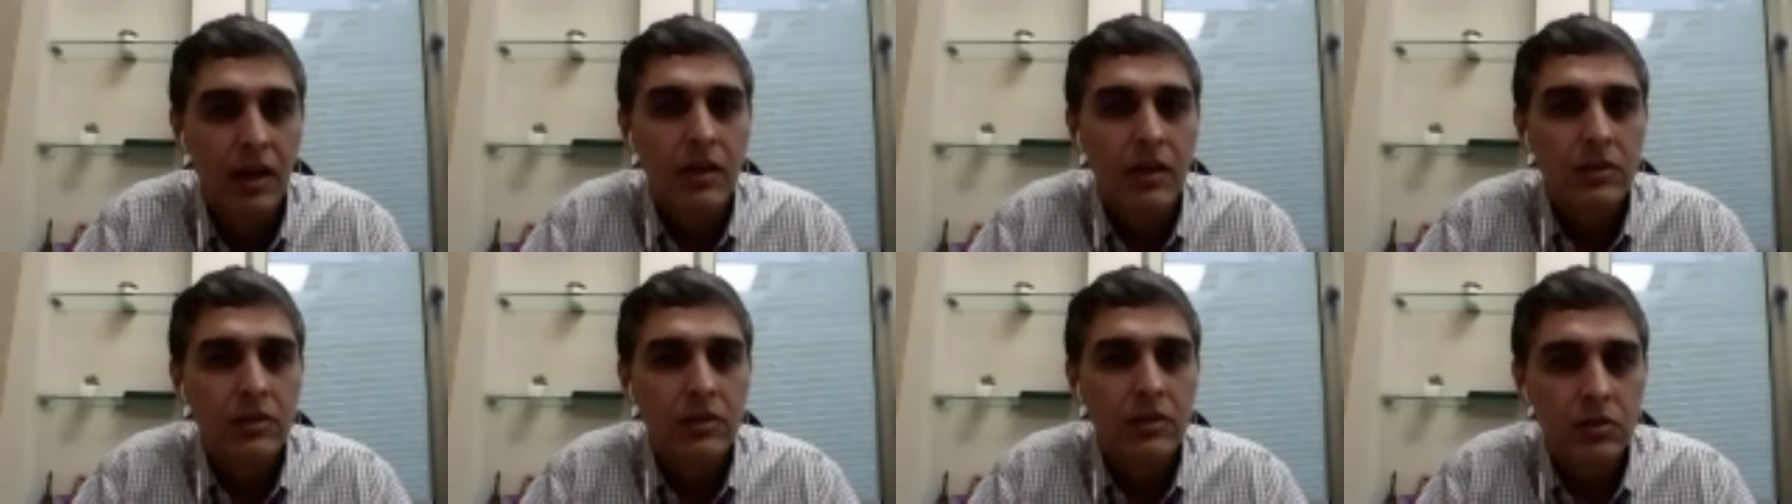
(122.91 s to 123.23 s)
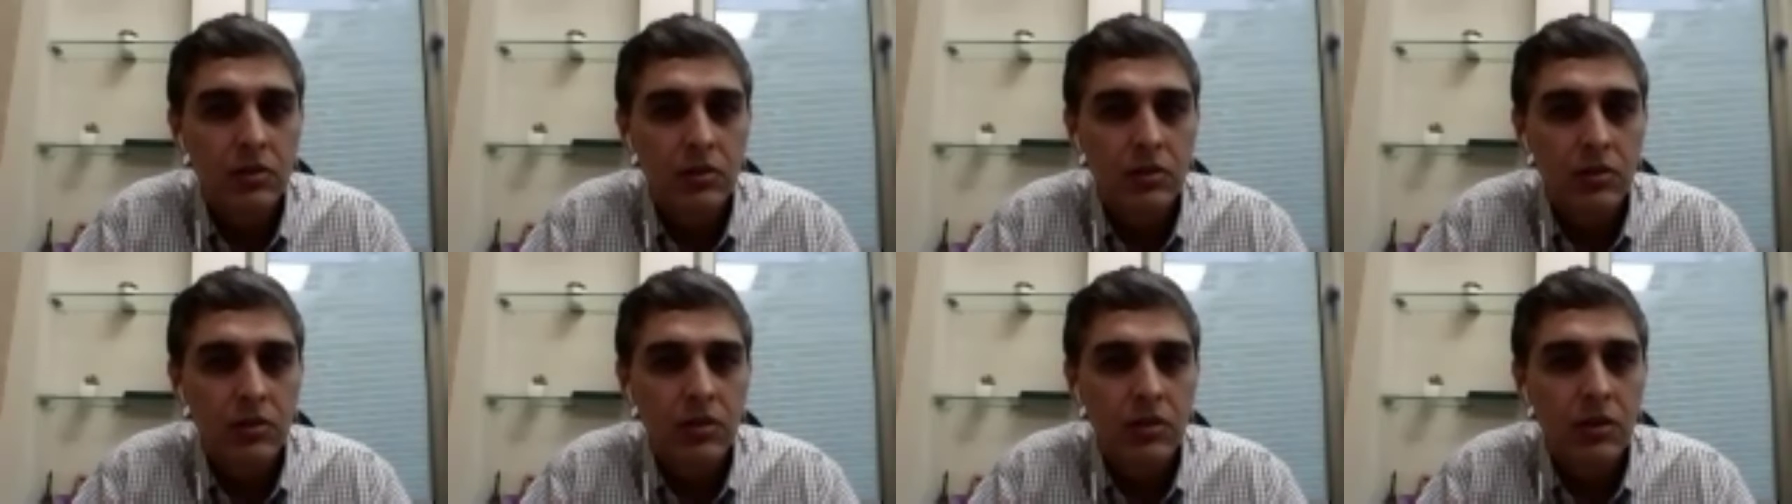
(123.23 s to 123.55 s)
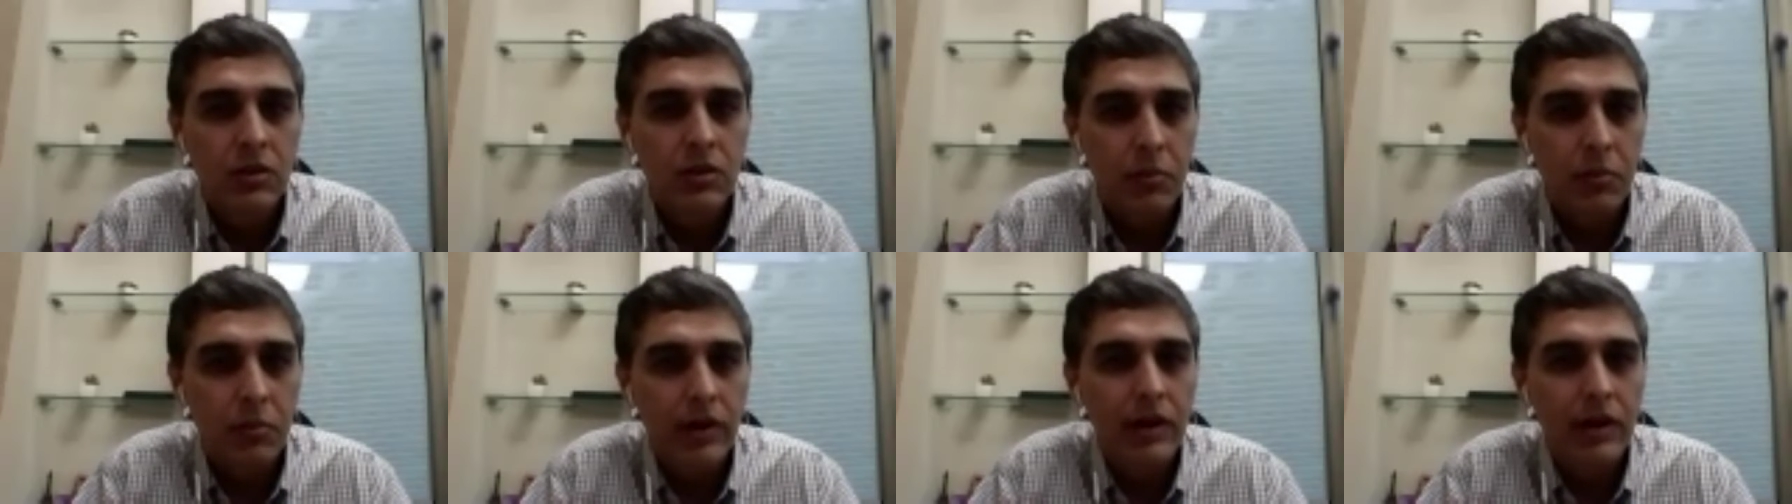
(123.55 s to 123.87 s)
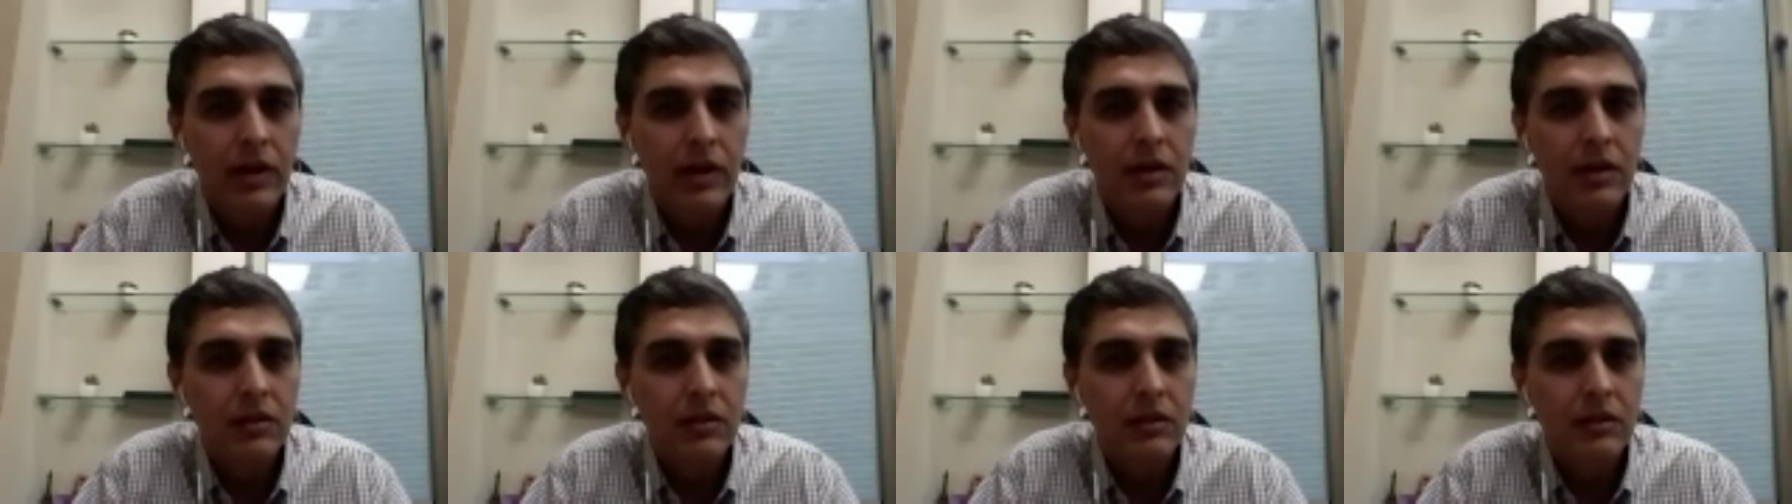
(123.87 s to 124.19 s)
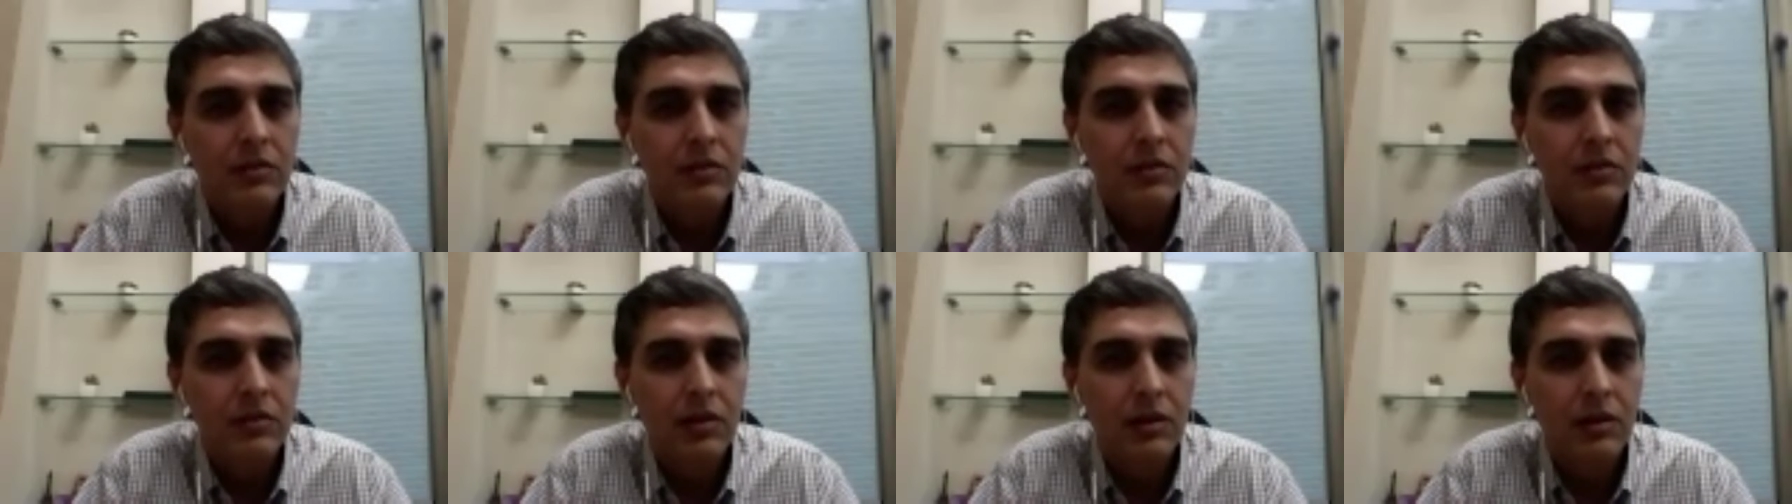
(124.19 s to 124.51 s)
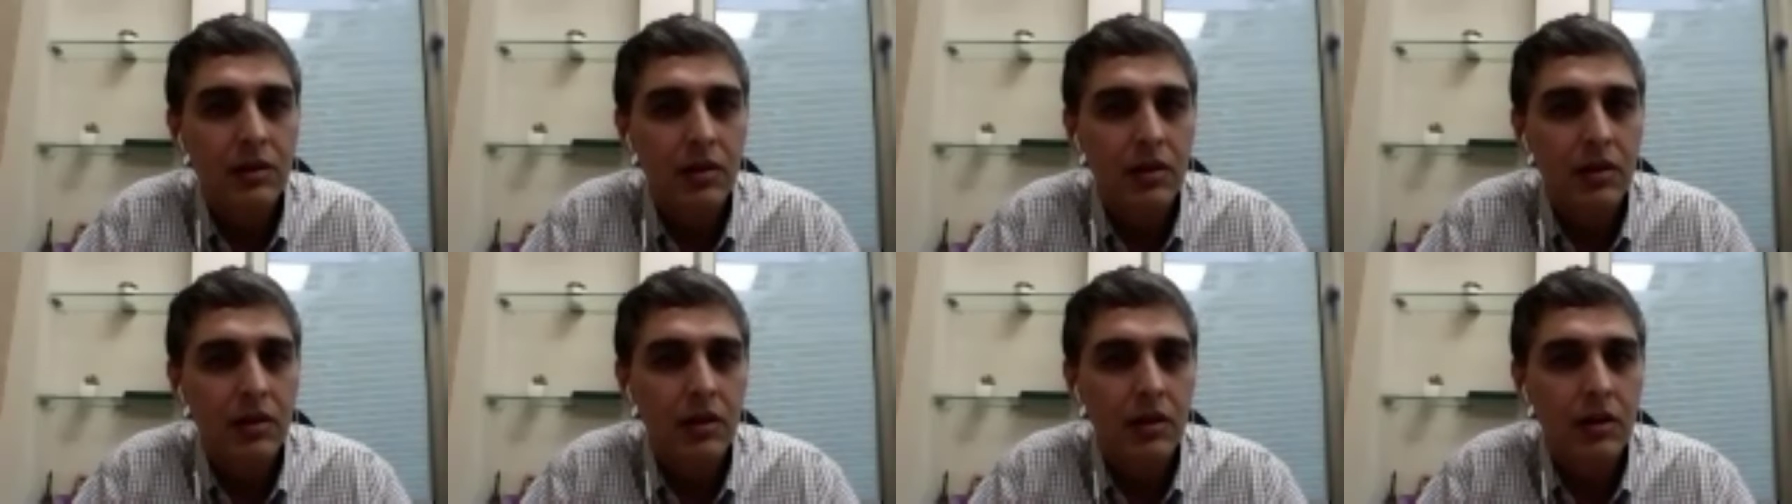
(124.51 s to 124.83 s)
So the point is,
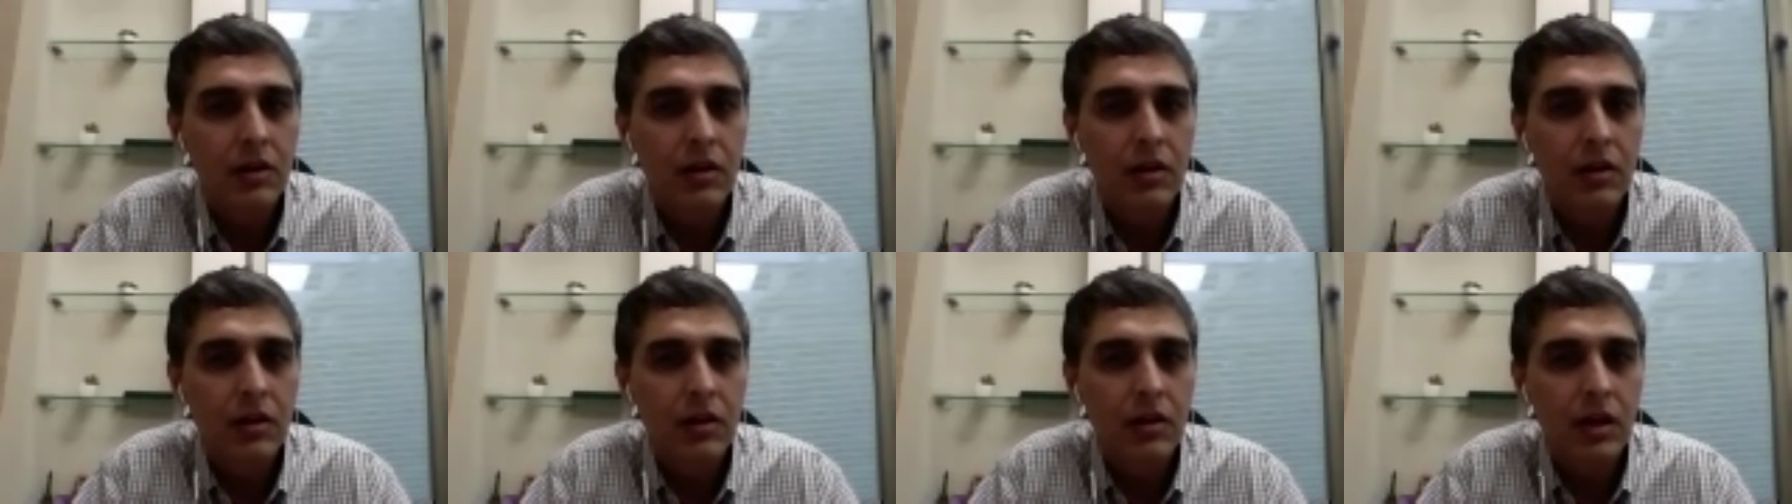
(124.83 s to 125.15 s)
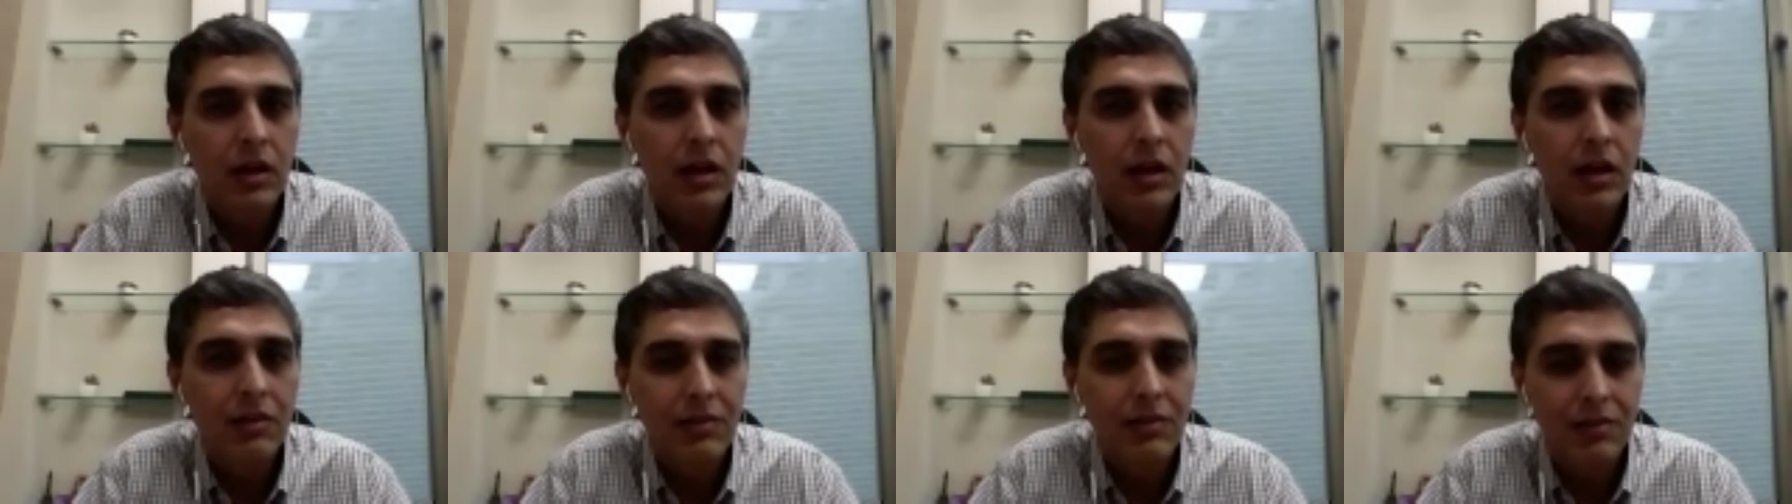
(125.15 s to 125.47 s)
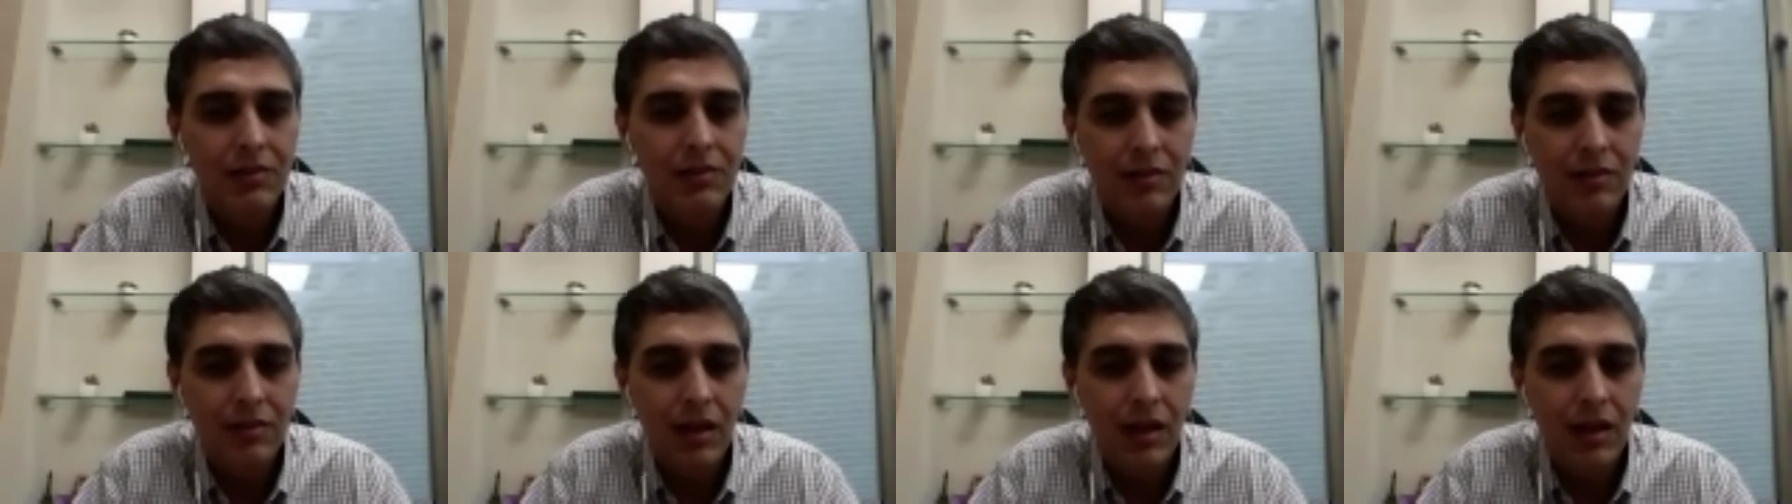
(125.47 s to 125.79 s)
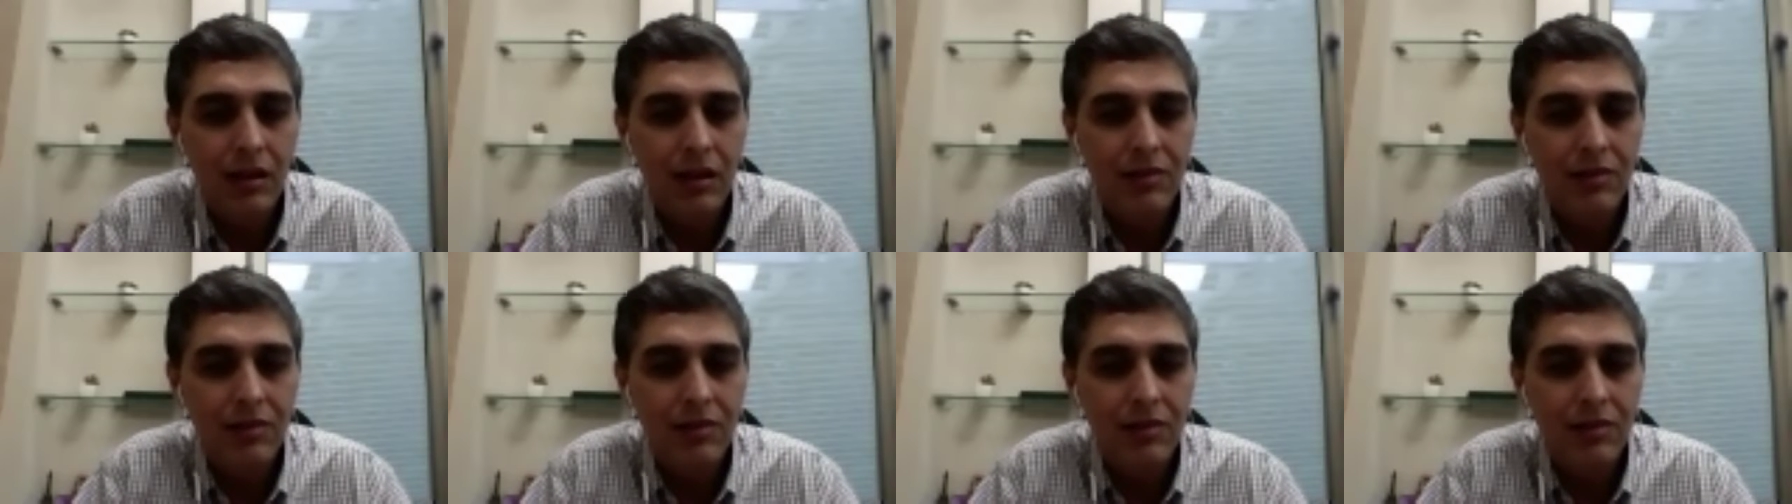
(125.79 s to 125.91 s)
it's